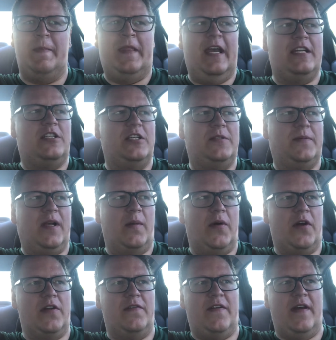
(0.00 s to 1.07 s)
And she's become
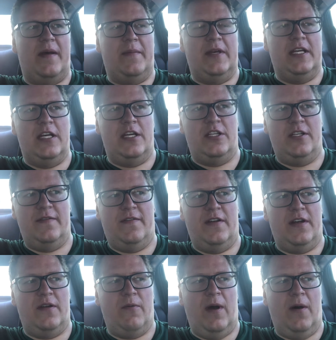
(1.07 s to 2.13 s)
part of the family. She fit
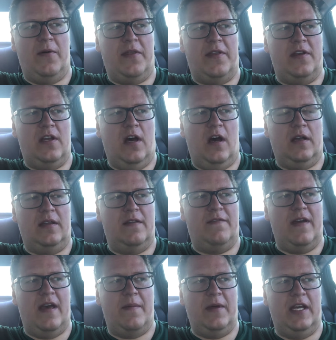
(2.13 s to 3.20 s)
in well with the dog and the
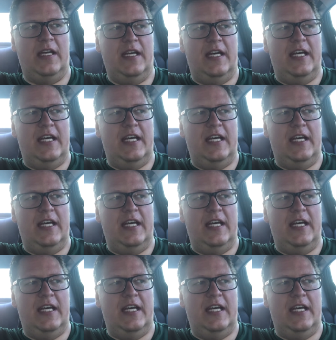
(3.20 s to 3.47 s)
family